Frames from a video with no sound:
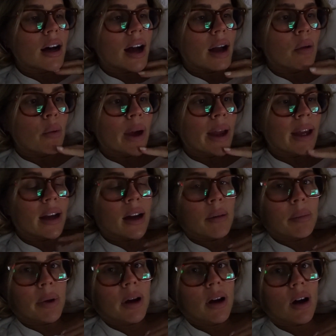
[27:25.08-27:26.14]
I wake
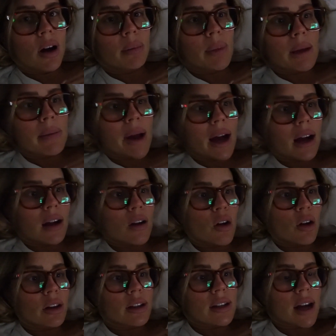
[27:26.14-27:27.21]
up on my back all
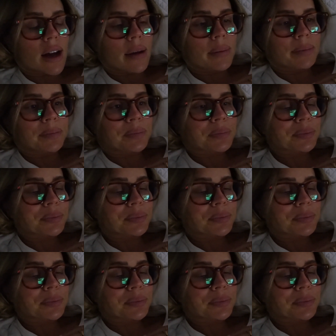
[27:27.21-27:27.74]
the time,